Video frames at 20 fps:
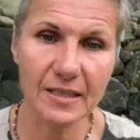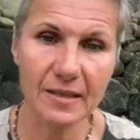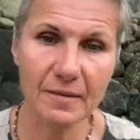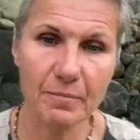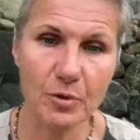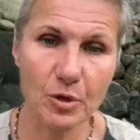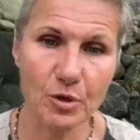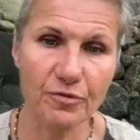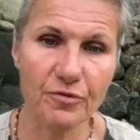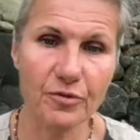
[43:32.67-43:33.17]

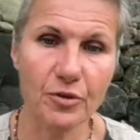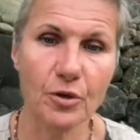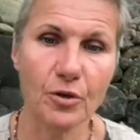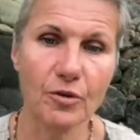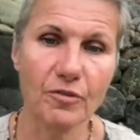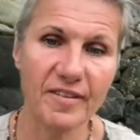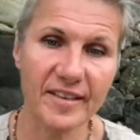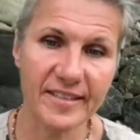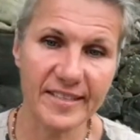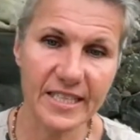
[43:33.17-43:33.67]
beautiful,
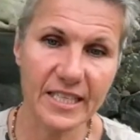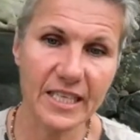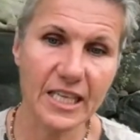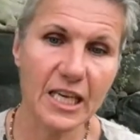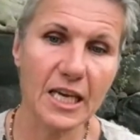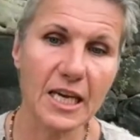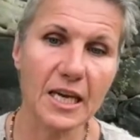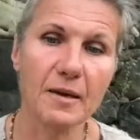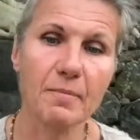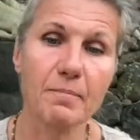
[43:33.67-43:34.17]

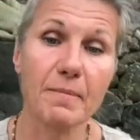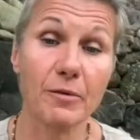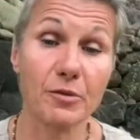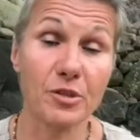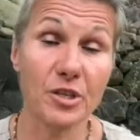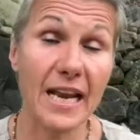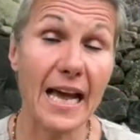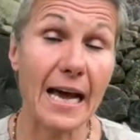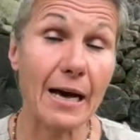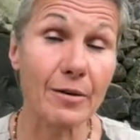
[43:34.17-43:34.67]
fancy
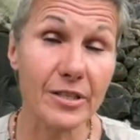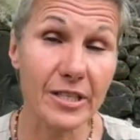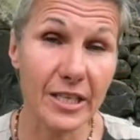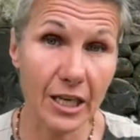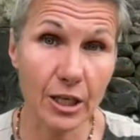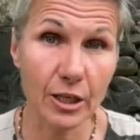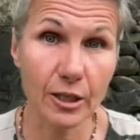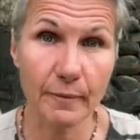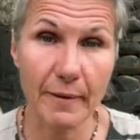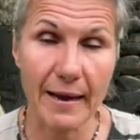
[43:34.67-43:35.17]
mountain house in
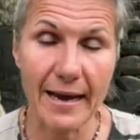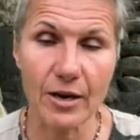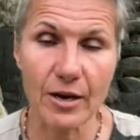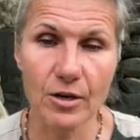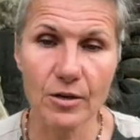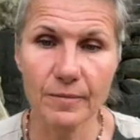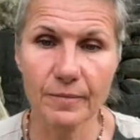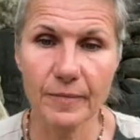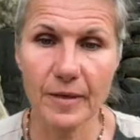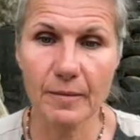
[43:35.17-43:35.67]

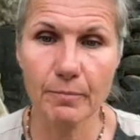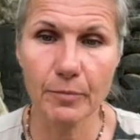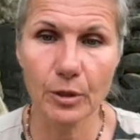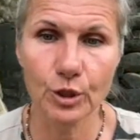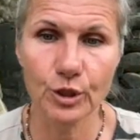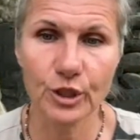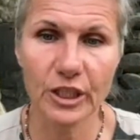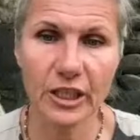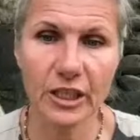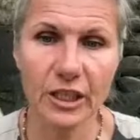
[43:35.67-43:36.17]
Colorado, in
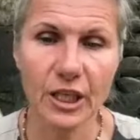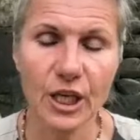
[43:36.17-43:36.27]
Boulder,